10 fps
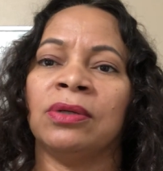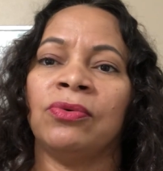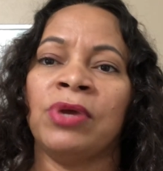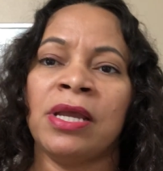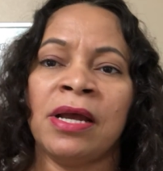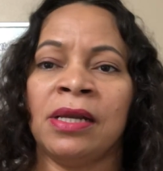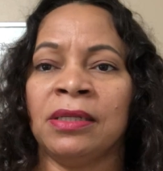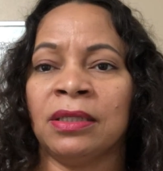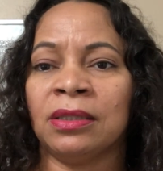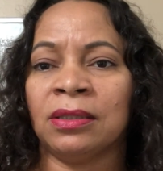We are
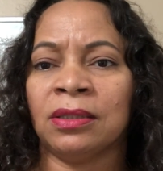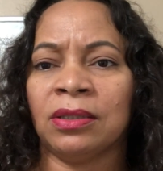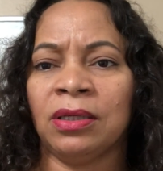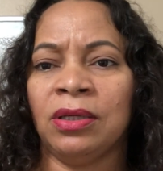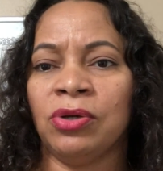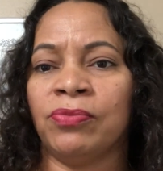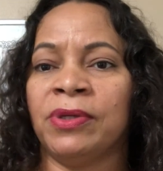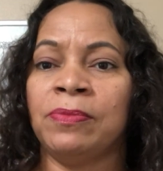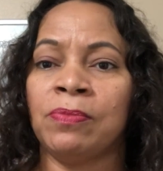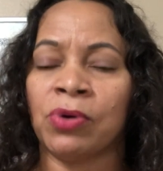in a
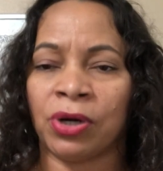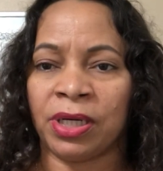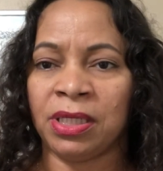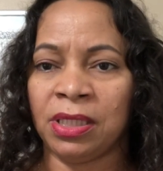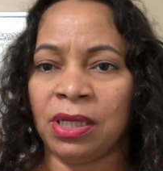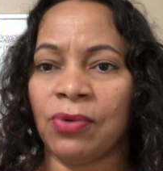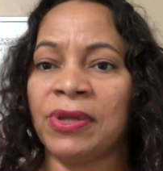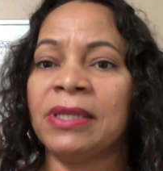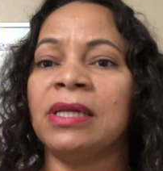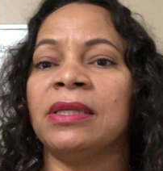human body. We
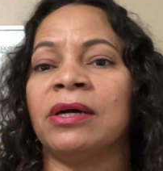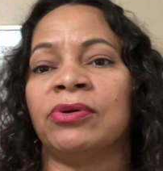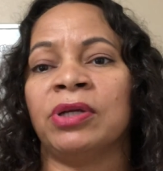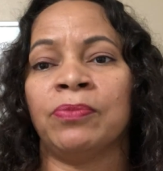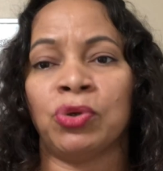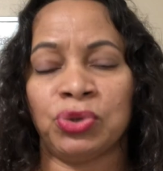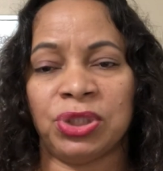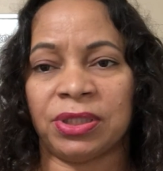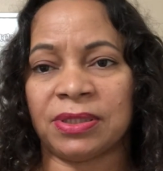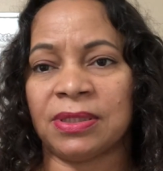need our
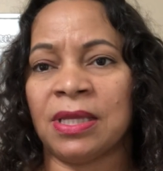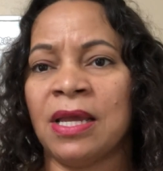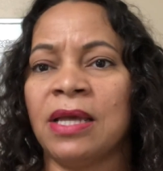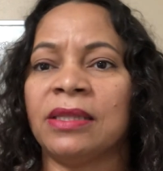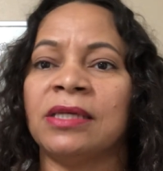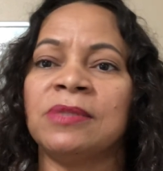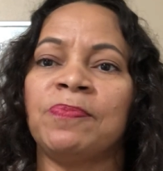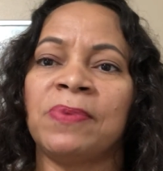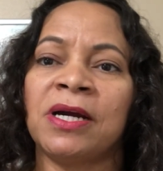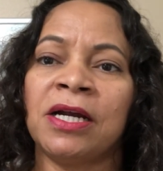emotions. That's
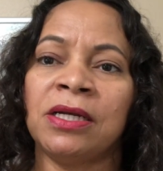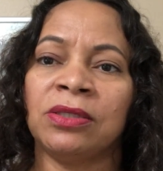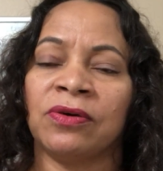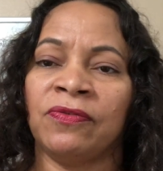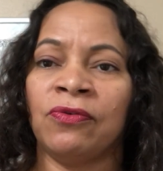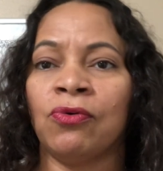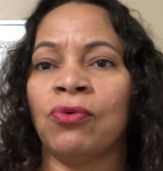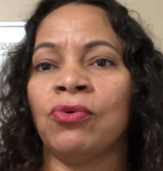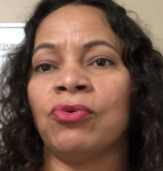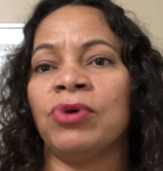part of
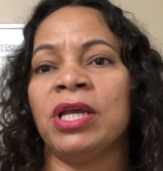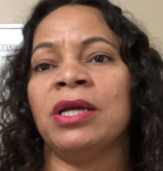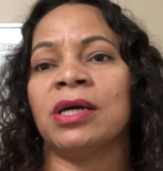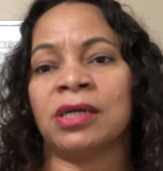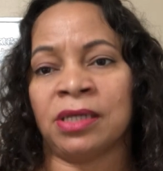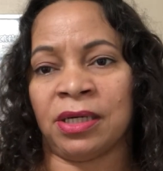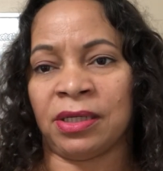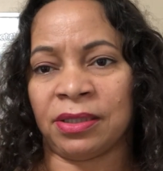who we are.